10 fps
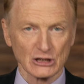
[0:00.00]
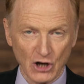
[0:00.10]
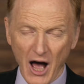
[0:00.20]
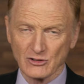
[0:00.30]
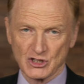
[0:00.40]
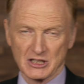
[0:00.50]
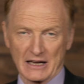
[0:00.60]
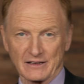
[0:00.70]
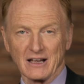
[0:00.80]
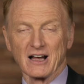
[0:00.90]
God
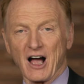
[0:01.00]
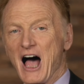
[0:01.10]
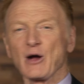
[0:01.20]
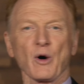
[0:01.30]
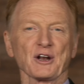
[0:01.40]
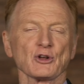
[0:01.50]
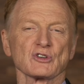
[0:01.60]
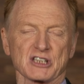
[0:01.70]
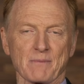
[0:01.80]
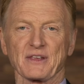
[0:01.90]
said, I want to
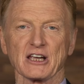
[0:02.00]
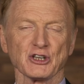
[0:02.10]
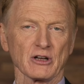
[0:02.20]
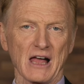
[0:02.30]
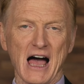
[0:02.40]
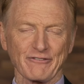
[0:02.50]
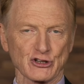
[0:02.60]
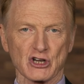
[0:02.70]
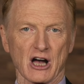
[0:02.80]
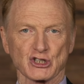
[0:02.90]
do something in your life,
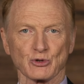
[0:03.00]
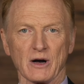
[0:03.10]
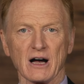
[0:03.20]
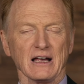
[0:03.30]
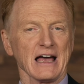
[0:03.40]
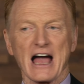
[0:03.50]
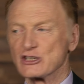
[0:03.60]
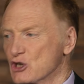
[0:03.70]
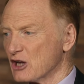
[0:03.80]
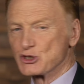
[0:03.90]
Joshua.
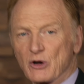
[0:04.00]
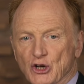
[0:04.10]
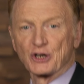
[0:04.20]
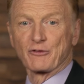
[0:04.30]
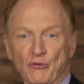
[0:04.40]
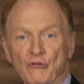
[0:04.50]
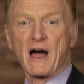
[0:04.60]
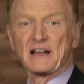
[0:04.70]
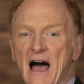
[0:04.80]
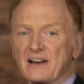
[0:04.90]
And Joshua could have
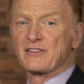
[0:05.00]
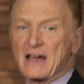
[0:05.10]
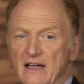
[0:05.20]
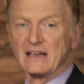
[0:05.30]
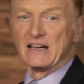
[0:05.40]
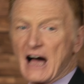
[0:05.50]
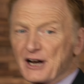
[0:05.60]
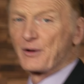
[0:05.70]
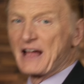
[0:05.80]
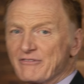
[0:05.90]
run out of there. I
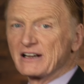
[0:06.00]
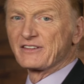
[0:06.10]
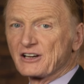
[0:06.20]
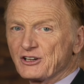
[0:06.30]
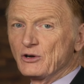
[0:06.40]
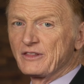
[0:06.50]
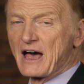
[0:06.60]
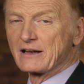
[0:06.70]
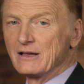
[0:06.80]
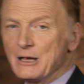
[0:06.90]
don't want to have anything to do with
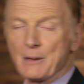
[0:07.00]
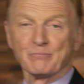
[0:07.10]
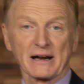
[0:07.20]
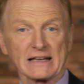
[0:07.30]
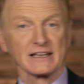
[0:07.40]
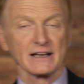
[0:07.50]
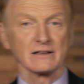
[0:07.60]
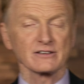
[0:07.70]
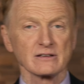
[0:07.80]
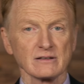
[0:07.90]
that. But he
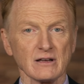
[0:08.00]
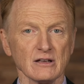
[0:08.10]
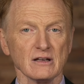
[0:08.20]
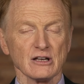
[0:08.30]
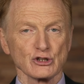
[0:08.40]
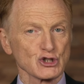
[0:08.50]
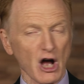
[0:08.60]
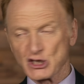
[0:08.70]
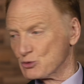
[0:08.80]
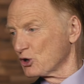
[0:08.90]
didn't.
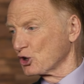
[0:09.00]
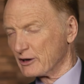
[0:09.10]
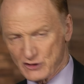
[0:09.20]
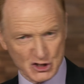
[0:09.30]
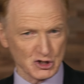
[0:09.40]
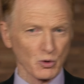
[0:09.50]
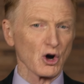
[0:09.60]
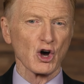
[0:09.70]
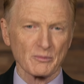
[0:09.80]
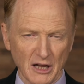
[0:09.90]
Joshua could have
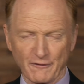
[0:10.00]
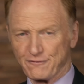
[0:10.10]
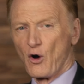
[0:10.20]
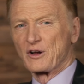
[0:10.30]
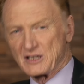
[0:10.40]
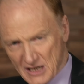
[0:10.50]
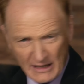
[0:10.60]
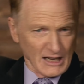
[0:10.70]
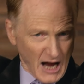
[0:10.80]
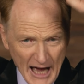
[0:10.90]
squirmed and fought and said,
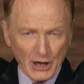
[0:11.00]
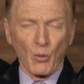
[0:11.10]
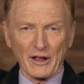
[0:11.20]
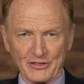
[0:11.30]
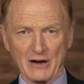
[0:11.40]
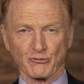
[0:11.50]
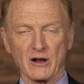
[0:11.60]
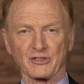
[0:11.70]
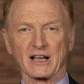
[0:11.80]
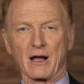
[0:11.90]
I don't want that
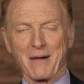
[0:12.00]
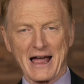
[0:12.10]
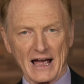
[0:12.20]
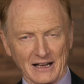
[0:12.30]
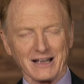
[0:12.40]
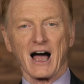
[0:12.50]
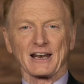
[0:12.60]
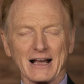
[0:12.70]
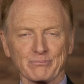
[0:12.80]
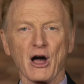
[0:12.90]
rotten thing on my head. I
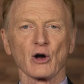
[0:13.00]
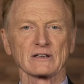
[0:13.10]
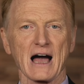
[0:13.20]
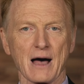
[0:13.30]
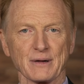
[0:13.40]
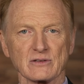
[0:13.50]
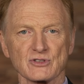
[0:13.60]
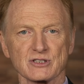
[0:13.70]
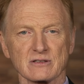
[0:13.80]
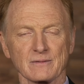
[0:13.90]
like my old
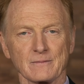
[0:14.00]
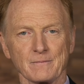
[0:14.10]
garments.